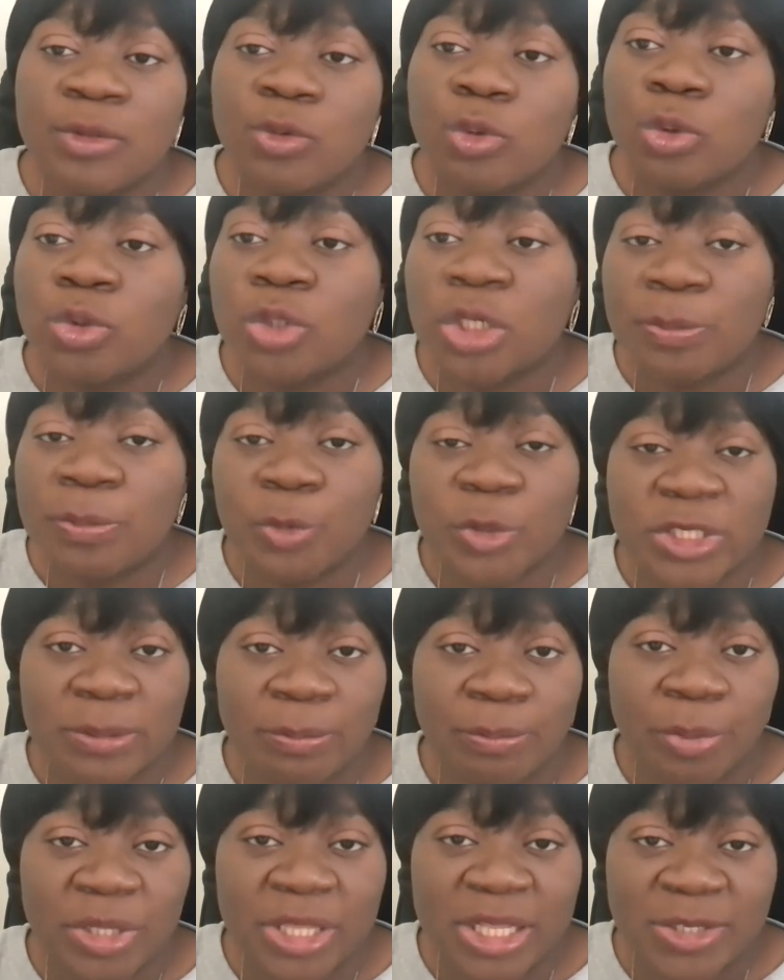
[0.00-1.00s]
the 3 most
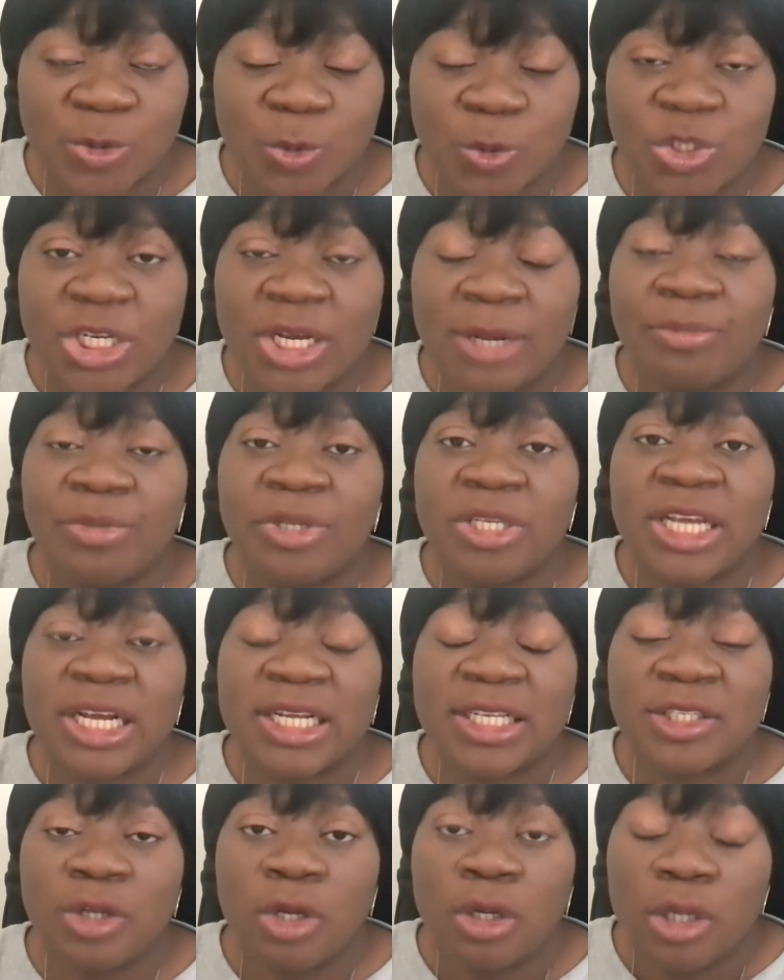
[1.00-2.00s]
important social
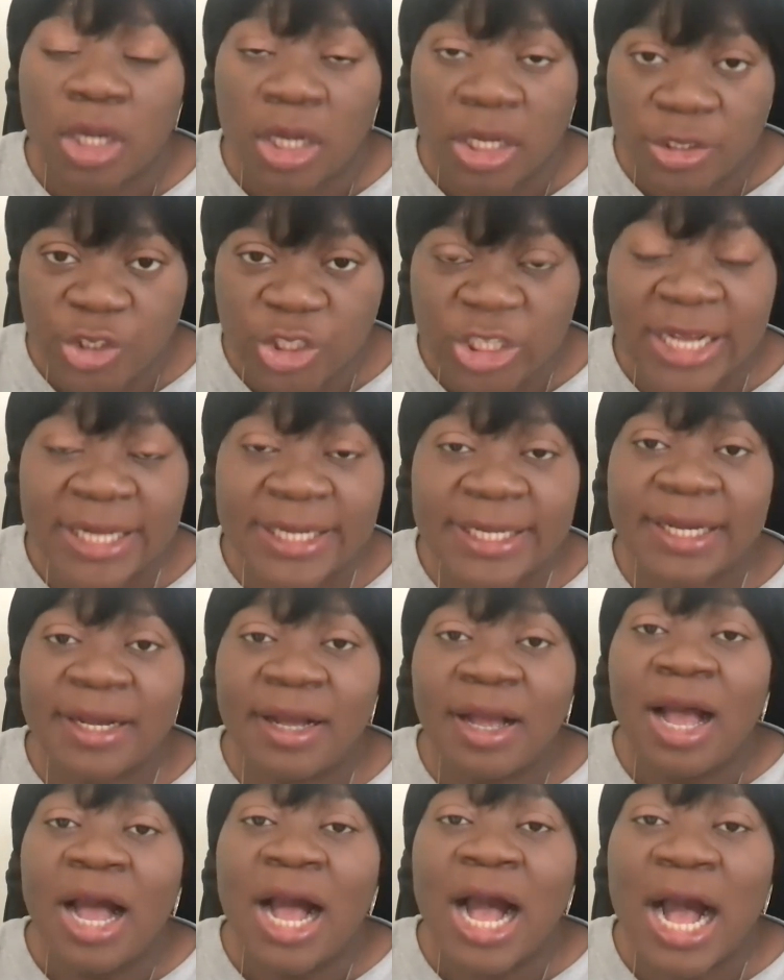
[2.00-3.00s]
media channel,
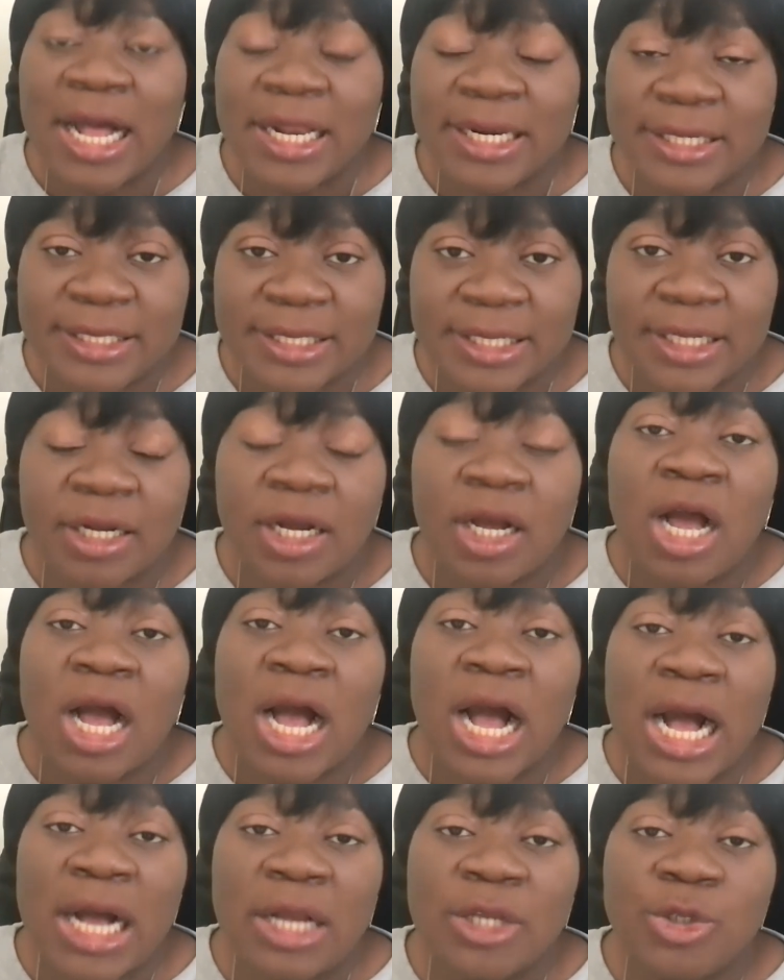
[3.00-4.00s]
and
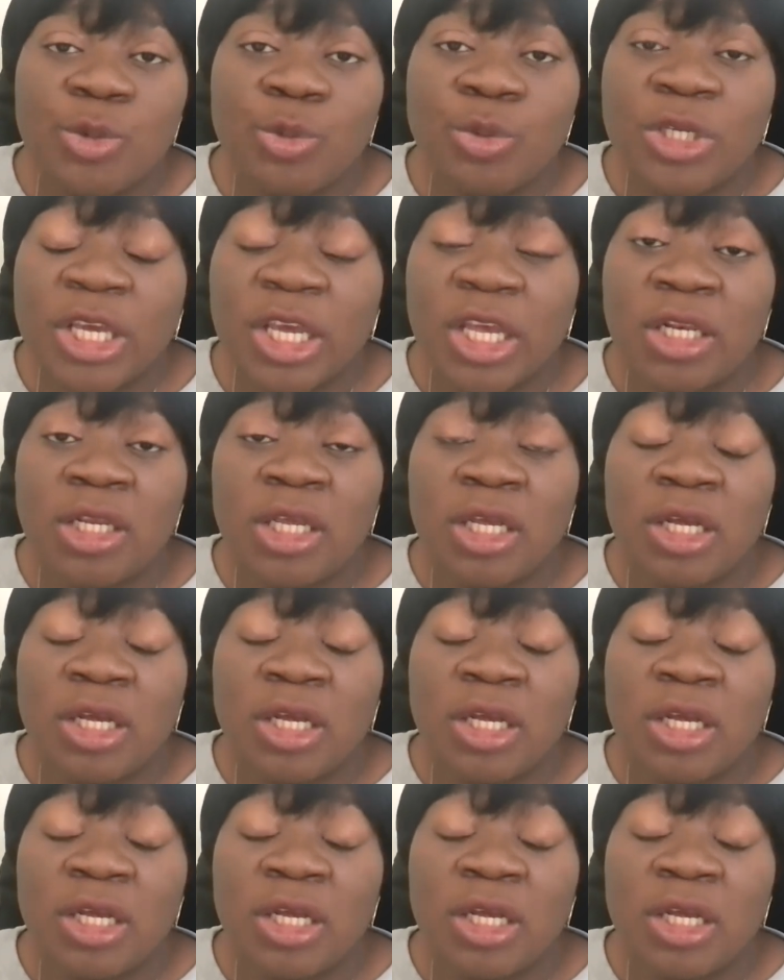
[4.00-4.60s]
how you can